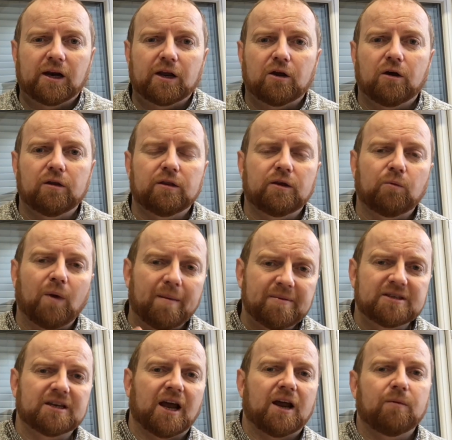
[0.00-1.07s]
click on the
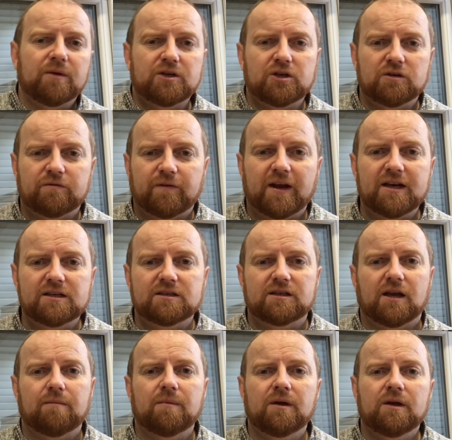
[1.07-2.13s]
website, which is
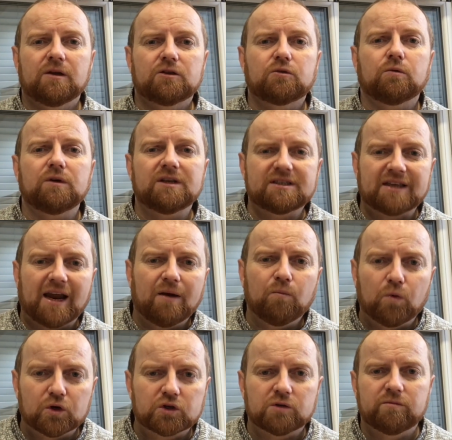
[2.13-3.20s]
FeedStim, to
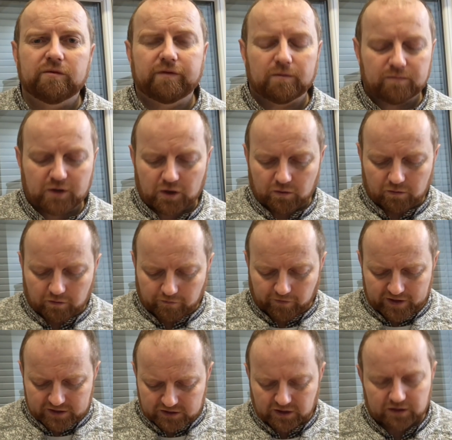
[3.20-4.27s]
understand what some of them do.
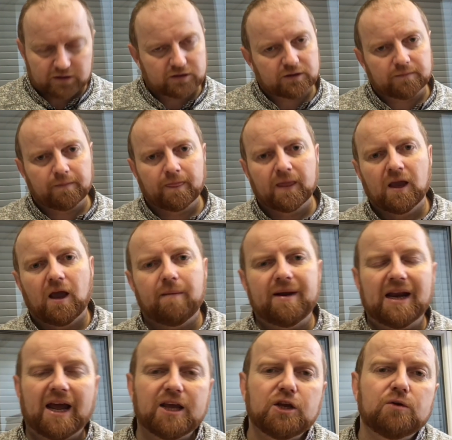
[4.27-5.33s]
For instance, I
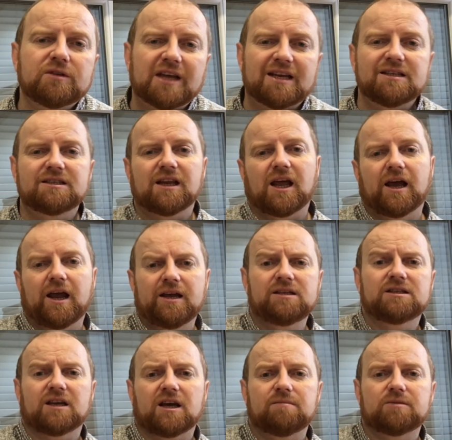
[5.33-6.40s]
mean, I use
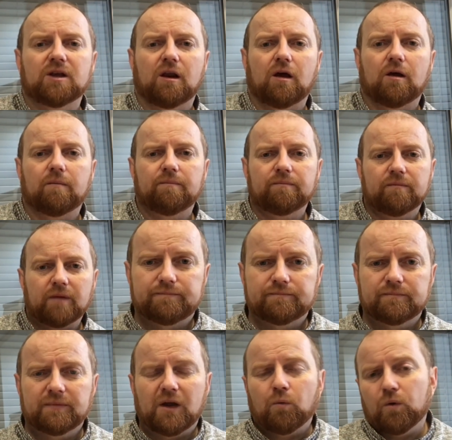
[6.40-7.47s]
enzymes a lot.
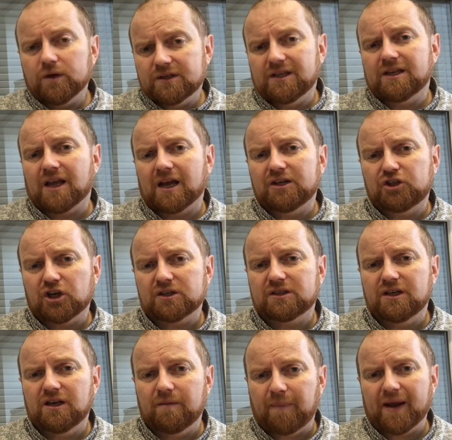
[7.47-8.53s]
Now, once they're
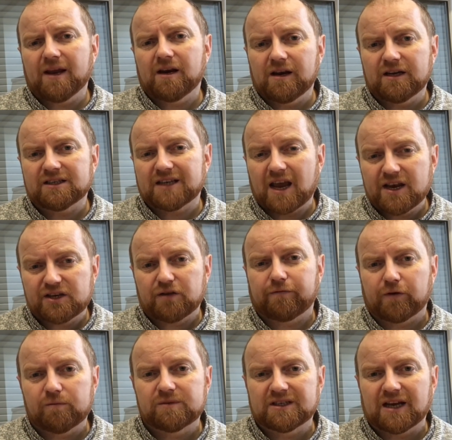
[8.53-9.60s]
digesting the bait and it's easier
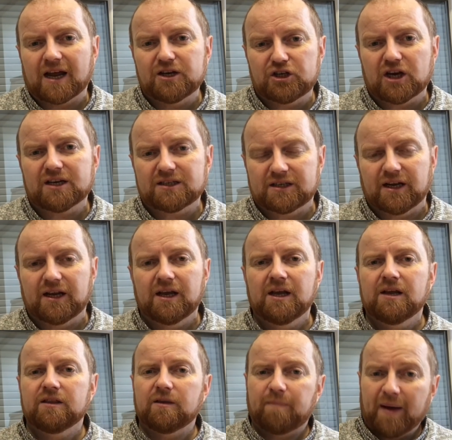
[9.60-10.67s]
for them to digest it,
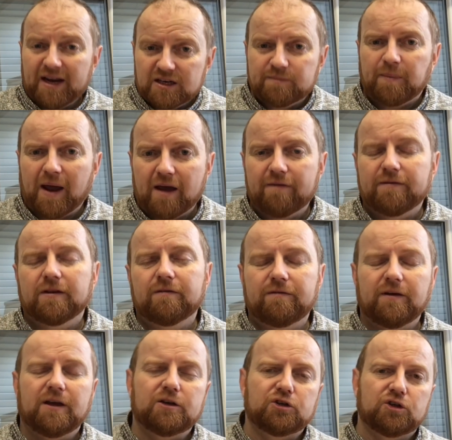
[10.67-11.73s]
the bait's better for the
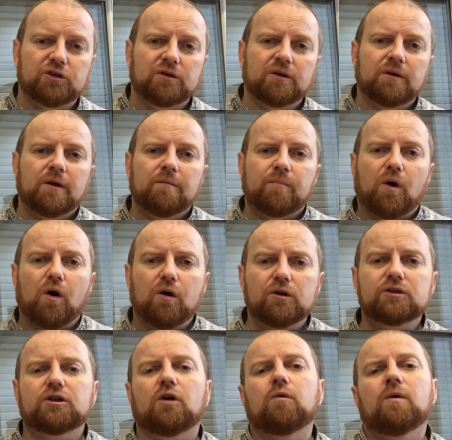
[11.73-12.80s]
fish. But
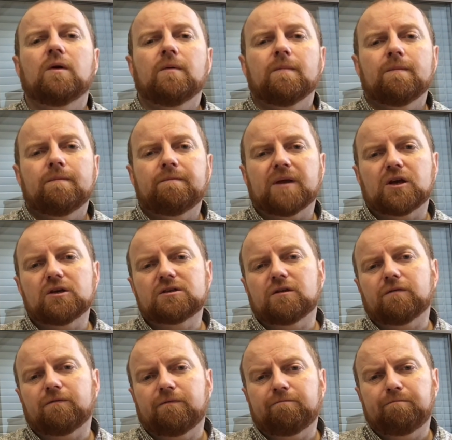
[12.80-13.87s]
also, because
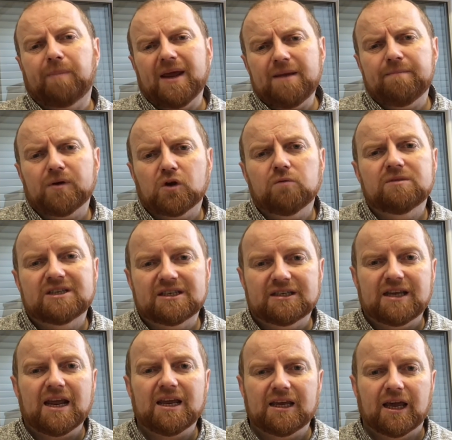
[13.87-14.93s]
the bait becomes
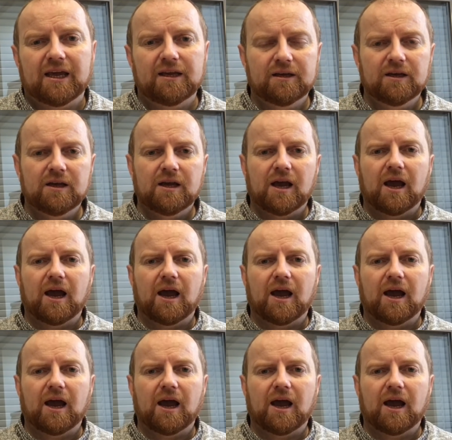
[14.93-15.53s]
sticky